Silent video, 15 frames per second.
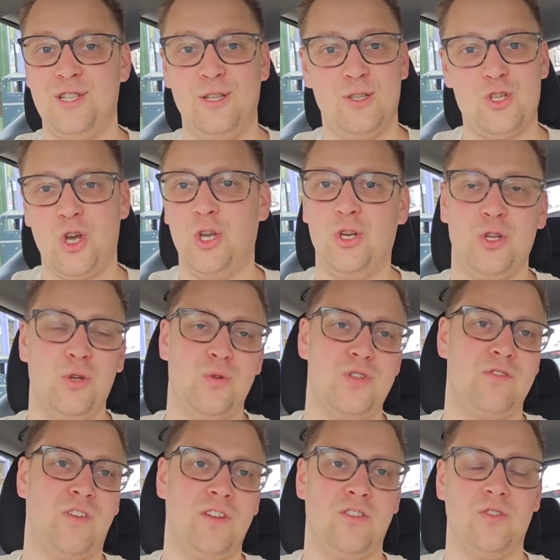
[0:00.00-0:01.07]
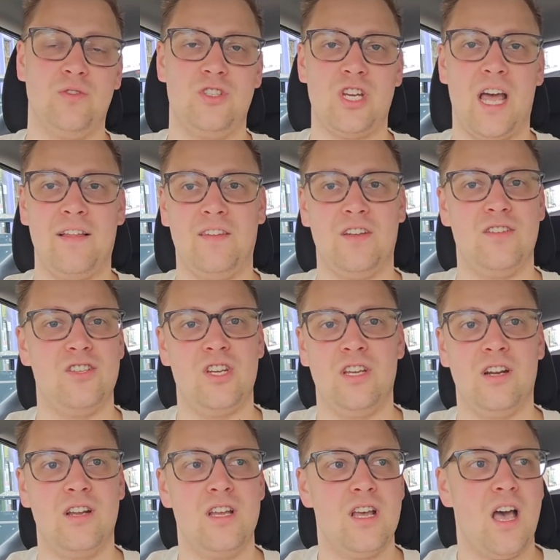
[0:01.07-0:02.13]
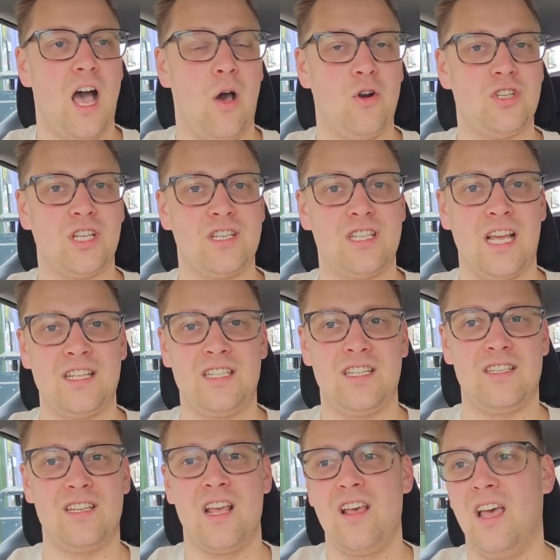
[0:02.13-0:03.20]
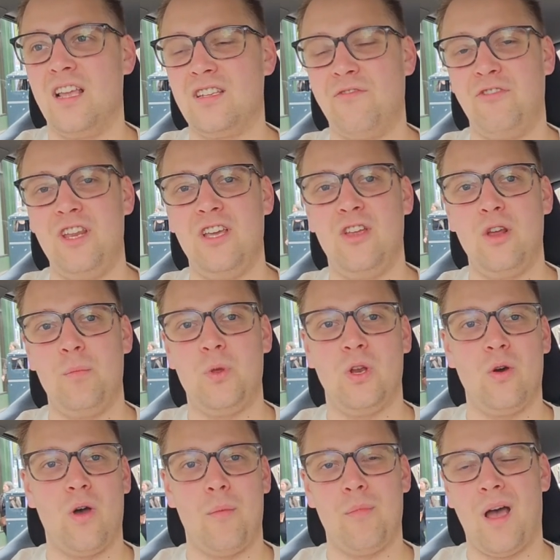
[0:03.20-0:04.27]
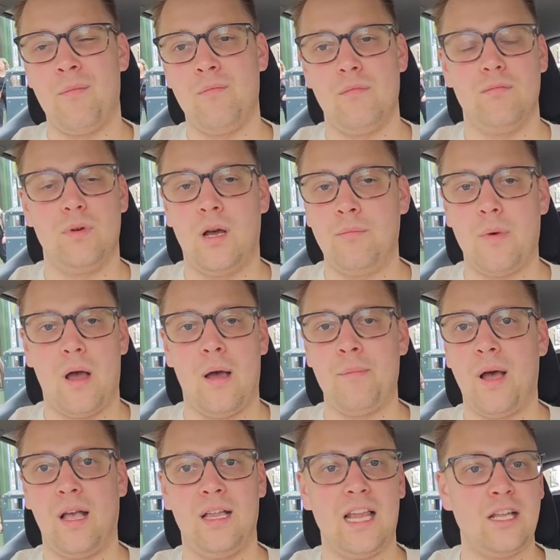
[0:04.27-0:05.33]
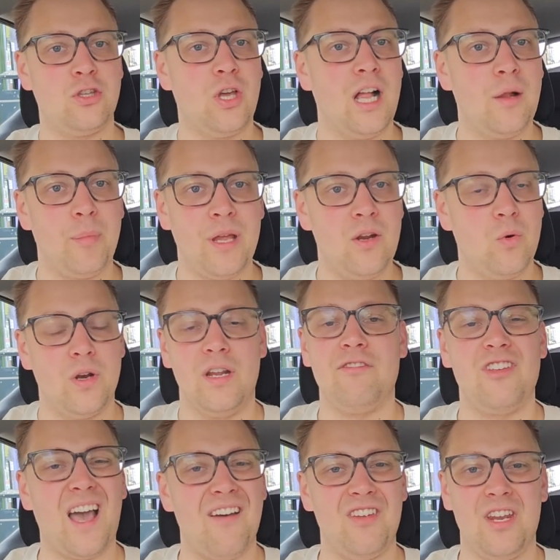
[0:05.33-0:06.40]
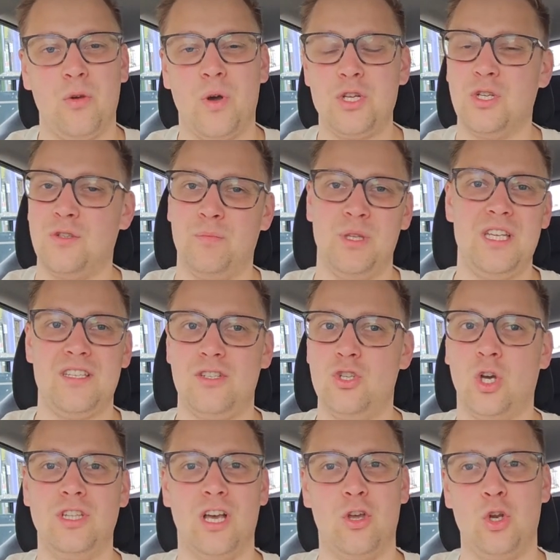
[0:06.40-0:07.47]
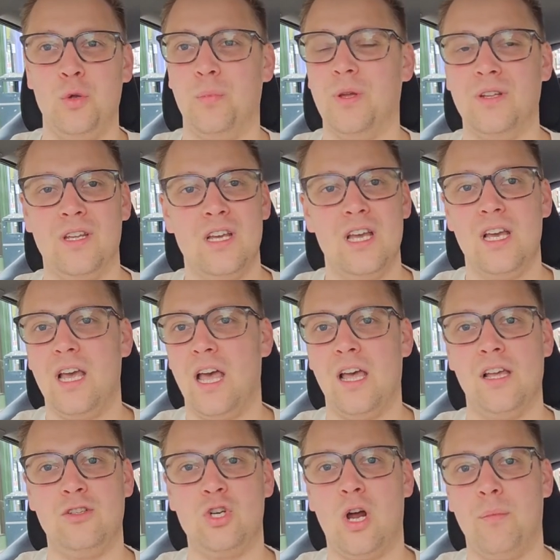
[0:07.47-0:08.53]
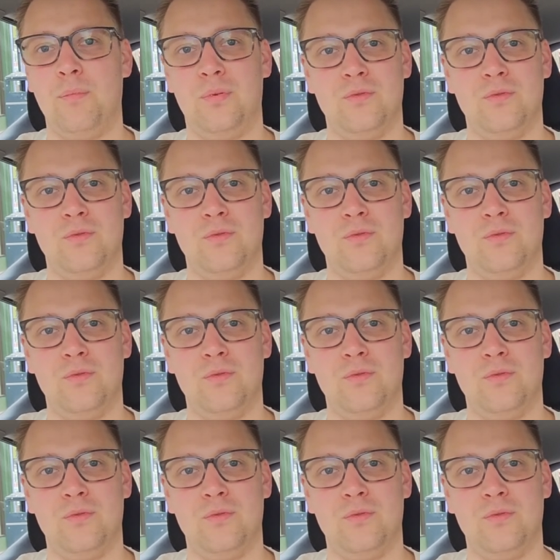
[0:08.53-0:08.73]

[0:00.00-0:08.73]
join, you know, it's fun to chat and share our successes. It's a free group, you know. I'm glad to help anyone. If you have any questions, please join that group and drop